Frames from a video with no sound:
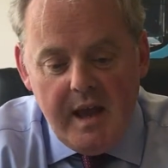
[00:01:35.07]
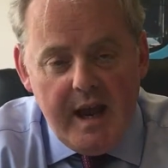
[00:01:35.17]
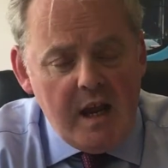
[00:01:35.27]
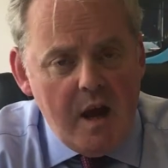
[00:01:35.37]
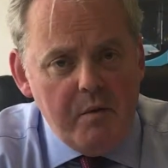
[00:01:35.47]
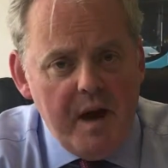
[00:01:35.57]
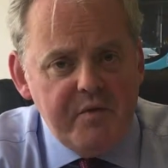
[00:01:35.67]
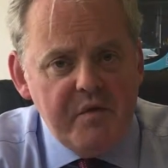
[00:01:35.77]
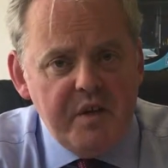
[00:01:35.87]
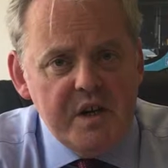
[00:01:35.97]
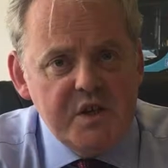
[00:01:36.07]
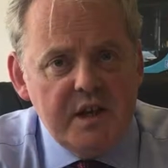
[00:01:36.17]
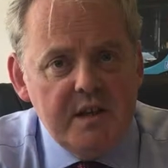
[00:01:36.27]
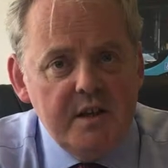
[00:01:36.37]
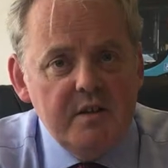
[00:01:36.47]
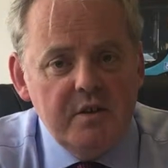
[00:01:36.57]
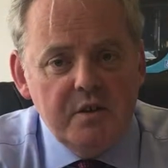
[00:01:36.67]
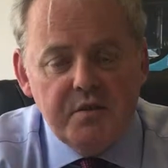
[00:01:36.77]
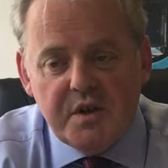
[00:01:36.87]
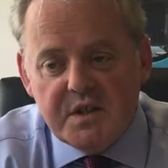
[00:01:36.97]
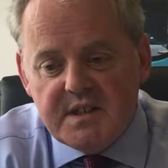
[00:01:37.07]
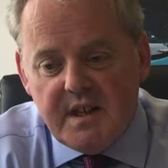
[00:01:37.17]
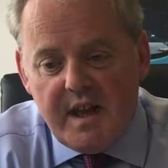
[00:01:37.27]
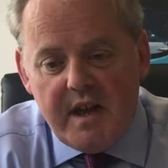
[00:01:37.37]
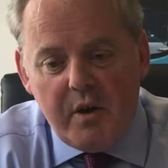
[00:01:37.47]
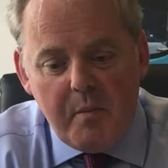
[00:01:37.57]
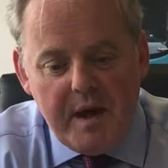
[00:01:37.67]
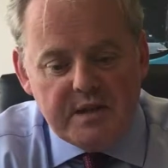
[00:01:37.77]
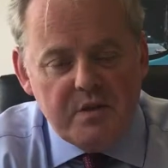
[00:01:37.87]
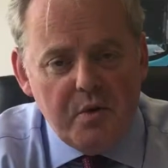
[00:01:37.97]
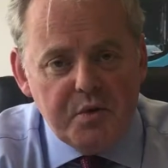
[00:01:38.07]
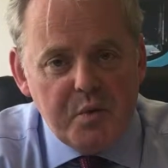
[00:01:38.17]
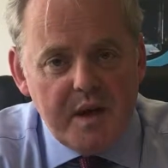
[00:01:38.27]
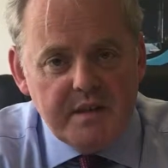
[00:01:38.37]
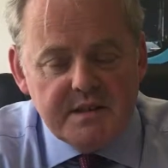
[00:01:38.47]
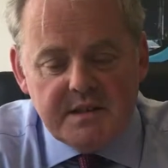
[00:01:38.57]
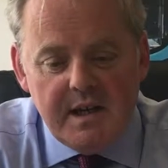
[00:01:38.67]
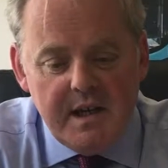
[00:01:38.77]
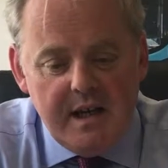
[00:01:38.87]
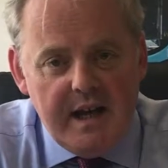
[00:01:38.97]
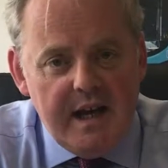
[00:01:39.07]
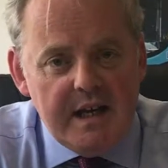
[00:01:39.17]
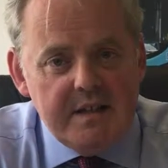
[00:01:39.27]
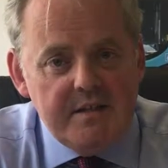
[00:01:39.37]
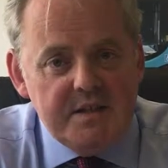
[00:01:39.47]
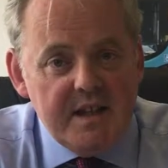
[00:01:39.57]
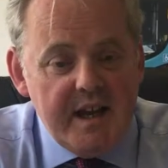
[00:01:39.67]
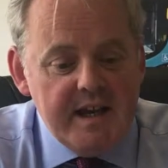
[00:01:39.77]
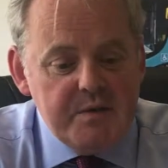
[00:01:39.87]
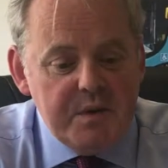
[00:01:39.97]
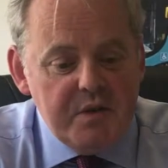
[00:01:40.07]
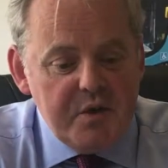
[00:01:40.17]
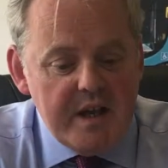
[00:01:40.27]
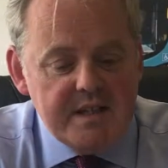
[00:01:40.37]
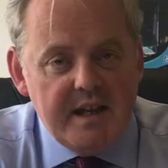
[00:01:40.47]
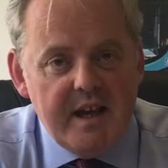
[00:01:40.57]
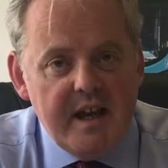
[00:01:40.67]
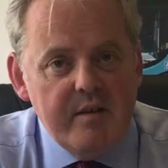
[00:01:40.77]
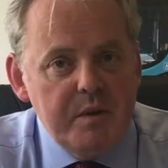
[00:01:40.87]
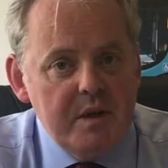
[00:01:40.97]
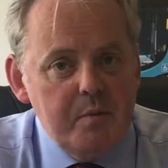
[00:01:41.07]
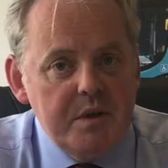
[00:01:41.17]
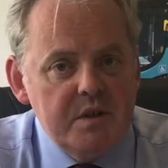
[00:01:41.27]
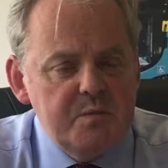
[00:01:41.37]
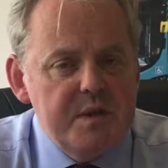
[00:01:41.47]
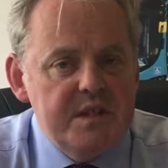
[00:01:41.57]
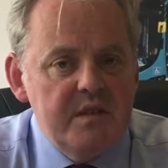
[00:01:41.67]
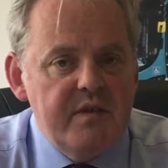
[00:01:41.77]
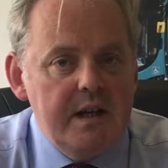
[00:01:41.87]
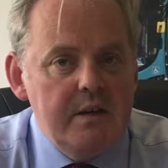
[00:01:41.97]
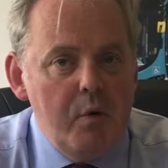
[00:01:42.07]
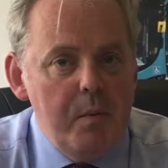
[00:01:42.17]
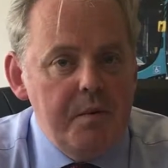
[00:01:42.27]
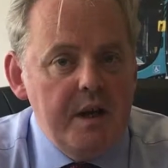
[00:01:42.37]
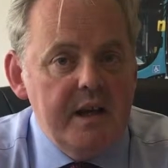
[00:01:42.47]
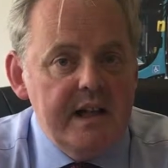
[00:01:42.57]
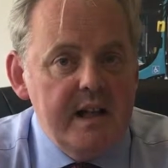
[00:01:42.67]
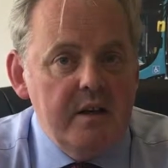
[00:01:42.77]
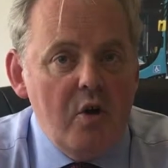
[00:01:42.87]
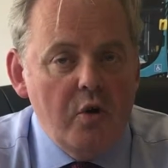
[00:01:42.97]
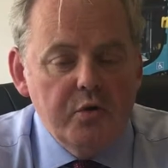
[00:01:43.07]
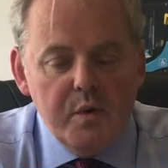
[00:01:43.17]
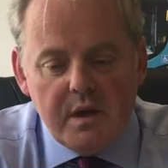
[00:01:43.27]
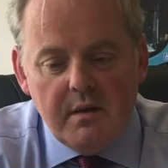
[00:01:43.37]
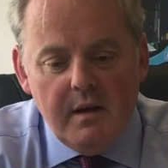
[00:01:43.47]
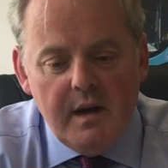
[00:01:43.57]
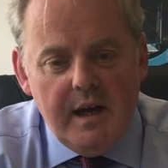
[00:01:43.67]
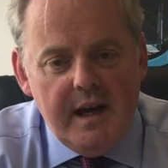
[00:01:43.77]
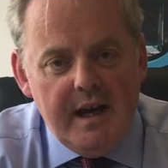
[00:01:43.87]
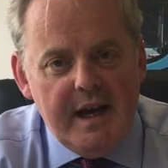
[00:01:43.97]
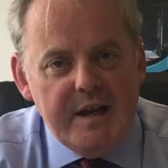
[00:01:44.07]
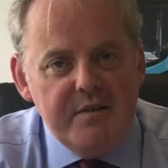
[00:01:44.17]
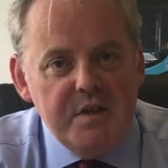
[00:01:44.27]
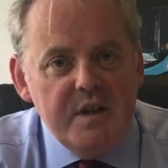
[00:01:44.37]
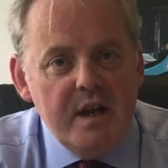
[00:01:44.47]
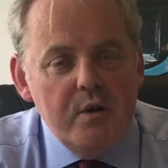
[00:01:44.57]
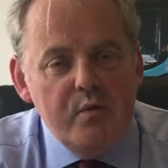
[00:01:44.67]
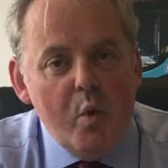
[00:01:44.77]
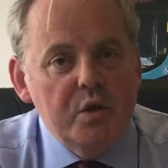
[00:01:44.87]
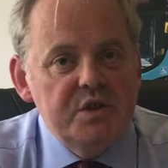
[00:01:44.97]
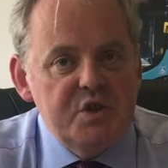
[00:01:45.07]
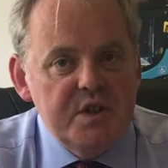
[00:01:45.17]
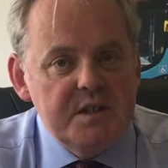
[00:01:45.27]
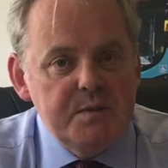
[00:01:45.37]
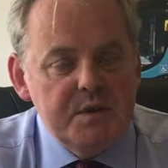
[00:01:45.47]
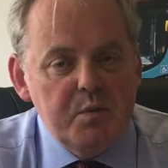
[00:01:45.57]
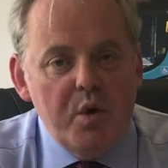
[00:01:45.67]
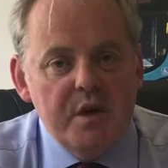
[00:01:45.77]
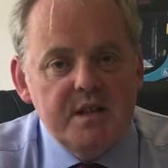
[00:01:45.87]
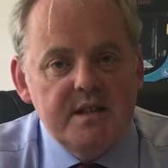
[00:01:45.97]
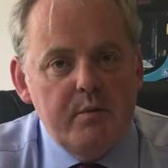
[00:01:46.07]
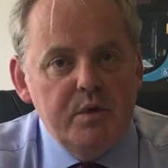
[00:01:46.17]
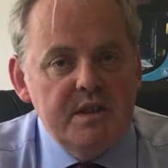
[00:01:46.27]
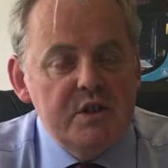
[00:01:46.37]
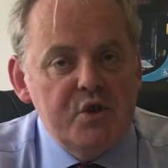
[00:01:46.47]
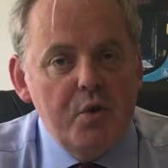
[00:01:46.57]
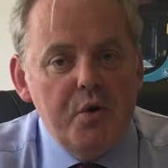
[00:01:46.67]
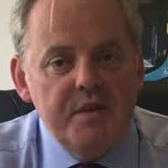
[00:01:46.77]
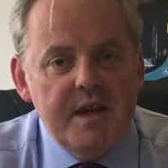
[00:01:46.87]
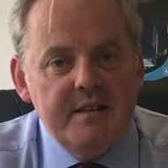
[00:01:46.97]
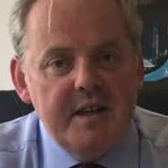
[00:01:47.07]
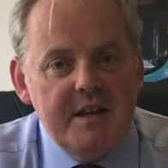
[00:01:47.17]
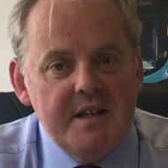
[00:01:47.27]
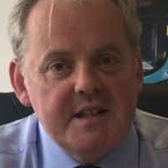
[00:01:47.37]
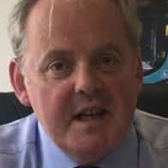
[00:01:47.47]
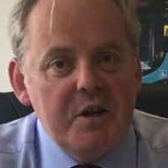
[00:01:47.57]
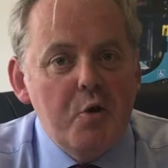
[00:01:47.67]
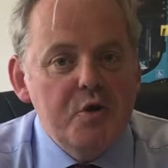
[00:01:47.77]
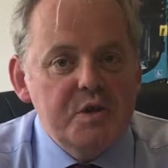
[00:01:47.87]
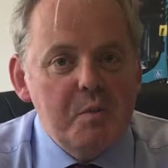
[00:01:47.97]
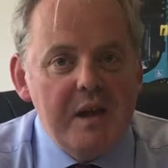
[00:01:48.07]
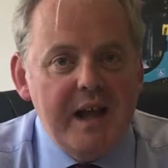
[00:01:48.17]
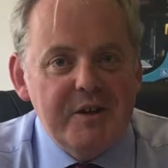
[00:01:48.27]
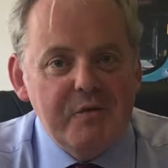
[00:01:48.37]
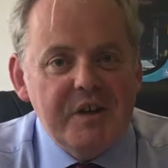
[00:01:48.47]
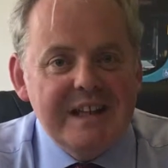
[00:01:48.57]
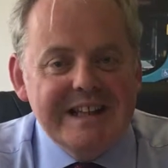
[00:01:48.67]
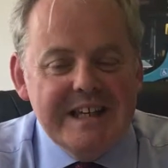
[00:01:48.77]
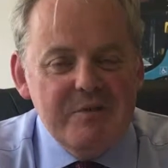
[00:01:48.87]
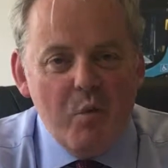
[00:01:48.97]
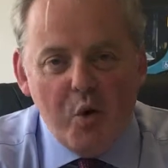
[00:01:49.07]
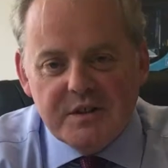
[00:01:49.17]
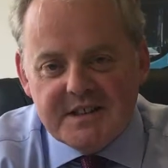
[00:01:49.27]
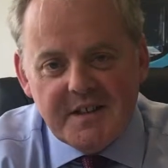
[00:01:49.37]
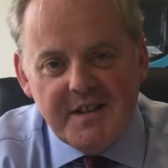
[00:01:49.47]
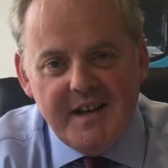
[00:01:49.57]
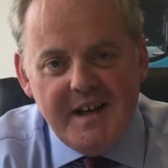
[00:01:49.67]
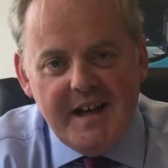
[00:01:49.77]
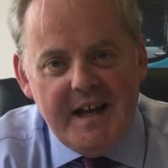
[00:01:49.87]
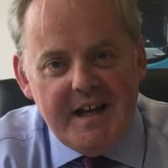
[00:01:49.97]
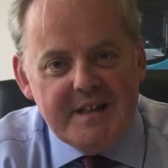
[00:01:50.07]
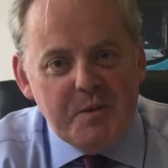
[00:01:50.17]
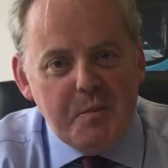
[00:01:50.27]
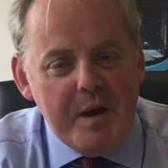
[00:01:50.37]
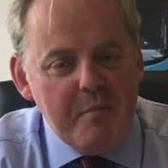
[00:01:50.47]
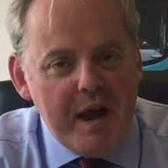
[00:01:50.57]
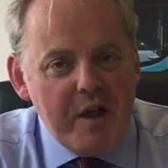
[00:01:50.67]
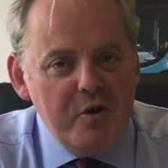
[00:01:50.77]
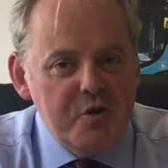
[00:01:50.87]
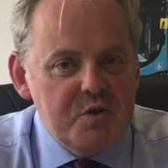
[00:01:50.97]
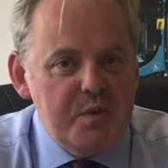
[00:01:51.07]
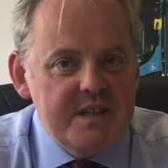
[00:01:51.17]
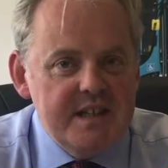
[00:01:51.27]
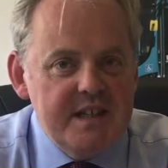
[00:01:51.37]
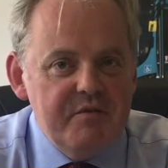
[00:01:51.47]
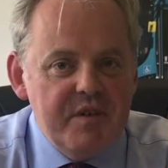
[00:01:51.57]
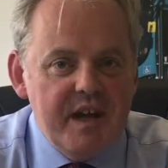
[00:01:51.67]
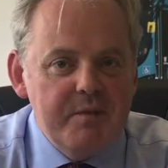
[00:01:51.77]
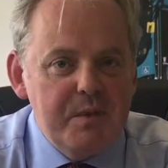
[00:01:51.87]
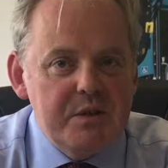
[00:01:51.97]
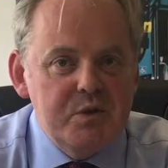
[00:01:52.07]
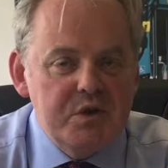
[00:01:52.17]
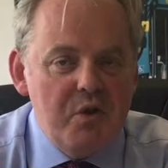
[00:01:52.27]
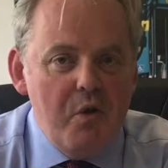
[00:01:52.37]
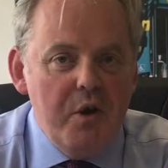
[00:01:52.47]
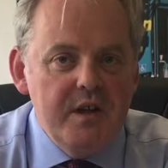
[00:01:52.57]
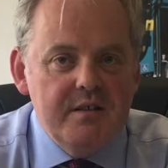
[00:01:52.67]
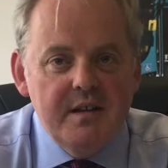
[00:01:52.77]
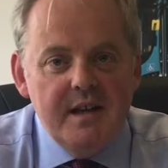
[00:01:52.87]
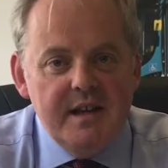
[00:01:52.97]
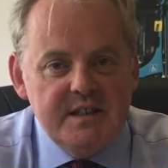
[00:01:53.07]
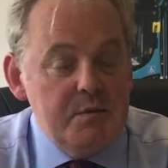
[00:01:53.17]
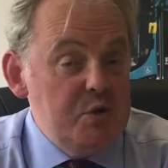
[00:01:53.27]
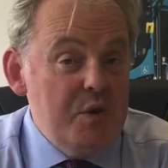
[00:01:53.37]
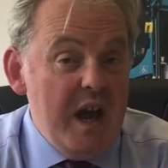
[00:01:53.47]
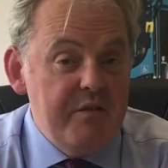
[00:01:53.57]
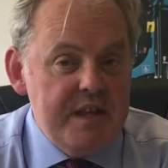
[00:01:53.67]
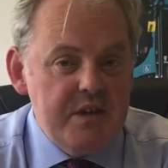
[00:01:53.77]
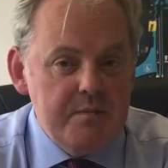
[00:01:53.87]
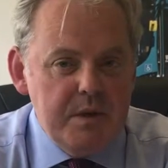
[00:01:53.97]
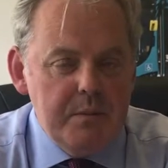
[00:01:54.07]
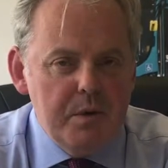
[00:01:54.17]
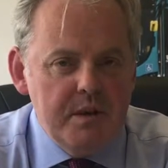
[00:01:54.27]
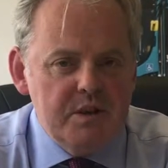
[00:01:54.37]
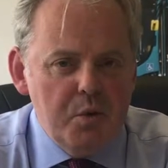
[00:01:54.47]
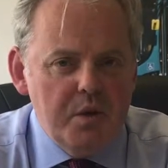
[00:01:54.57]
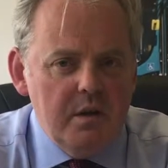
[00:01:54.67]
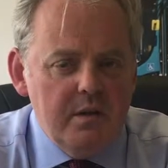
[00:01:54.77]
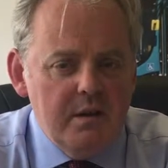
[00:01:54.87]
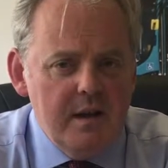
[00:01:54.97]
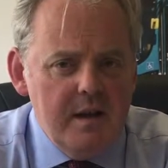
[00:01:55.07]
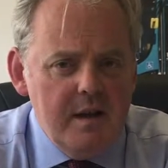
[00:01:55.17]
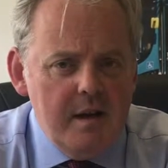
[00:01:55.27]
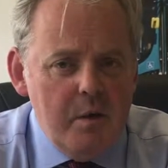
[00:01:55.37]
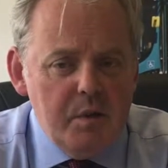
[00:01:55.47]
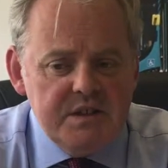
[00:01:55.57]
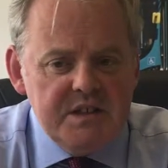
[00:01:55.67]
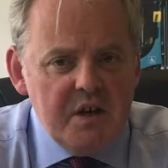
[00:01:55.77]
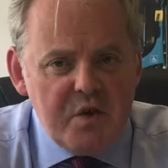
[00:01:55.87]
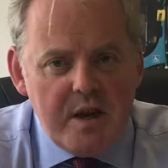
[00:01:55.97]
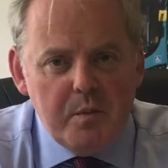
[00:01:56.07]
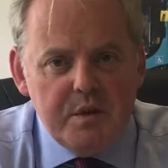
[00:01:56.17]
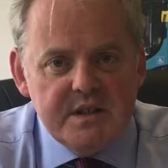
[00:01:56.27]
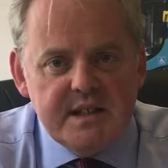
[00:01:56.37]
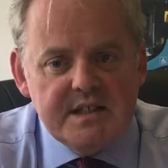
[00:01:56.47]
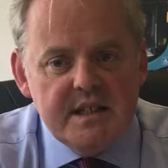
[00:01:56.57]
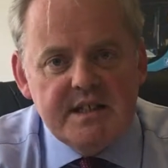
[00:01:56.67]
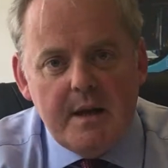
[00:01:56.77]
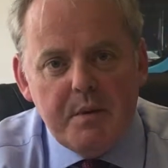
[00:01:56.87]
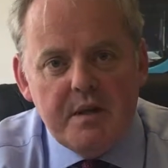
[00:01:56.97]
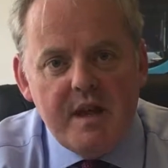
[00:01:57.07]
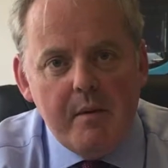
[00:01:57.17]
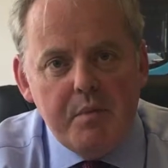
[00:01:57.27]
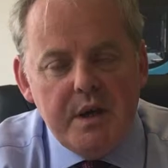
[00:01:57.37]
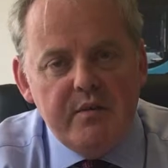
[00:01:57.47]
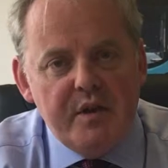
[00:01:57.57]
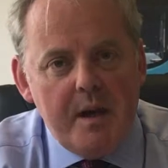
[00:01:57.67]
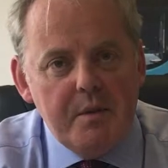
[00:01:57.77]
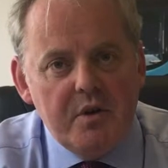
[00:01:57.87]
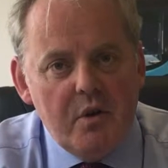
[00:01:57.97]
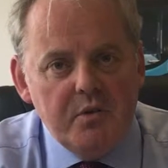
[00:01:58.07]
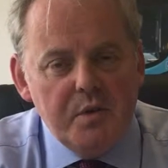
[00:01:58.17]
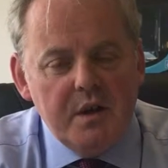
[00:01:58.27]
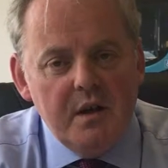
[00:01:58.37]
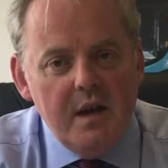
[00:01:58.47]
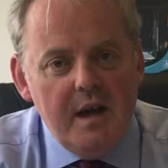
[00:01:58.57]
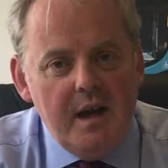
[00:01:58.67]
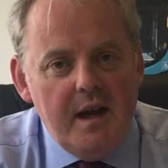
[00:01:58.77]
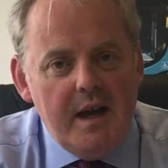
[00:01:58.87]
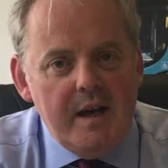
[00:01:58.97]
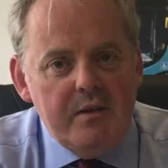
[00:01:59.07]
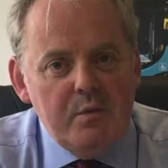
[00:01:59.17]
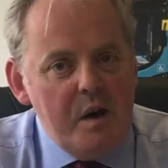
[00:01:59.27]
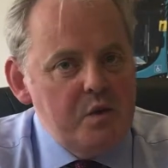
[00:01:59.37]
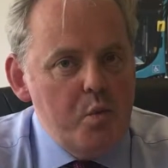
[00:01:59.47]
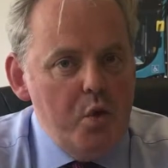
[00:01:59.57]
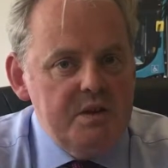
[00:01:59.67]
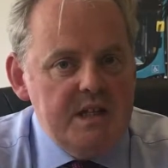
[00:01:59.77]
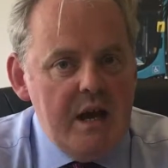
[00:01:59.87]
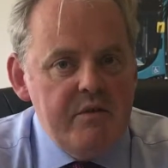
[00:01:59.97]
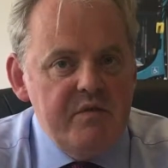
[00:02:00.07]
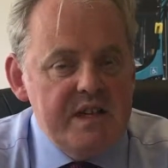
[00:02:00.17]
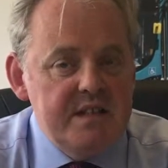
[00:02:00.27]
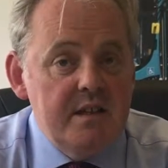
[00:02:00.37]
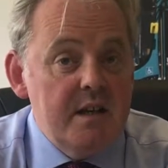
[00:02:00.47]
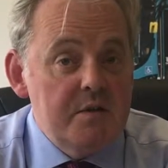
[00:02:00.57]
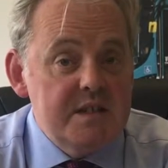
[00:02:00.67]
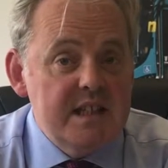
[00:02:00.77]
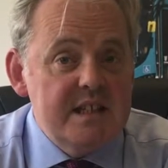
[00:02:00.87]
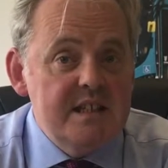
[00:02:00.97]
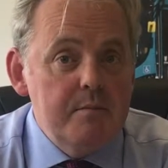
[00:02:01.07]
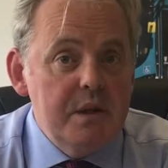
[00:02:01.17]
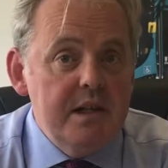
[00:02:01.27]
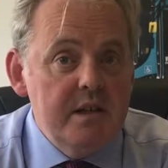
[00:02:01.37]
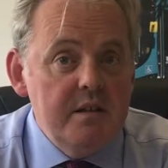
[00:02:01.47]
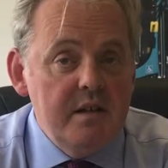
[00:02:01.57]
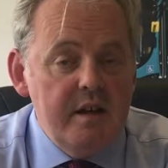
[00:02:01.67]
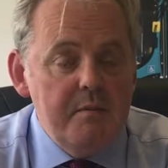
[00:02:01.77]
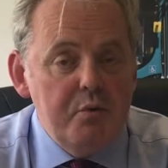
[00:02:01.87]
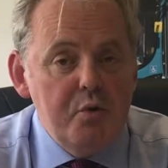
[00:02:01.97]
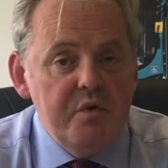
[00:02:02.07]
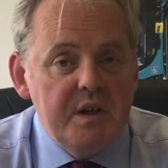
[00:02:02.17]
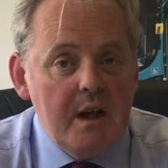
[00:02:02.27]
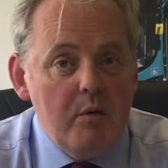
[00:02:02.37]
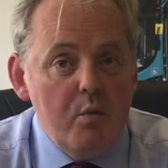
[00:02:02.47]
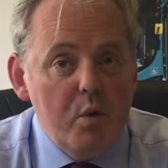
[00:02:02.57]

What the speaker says: Anyhow, after finishing in London on Thursday, I got back to North Wales, and today has been a great day. I've been up in Spetifan opening Llyn Conwy, the new water treatment works that will ensure that there is a good supply of clean water to Penmachnos, Spetifan, Betws y Coed, so 2,500 people in total. And what is incredible is that since I've been the MP for Aberconwy, the Welsh Water have invested around £60 million in improving our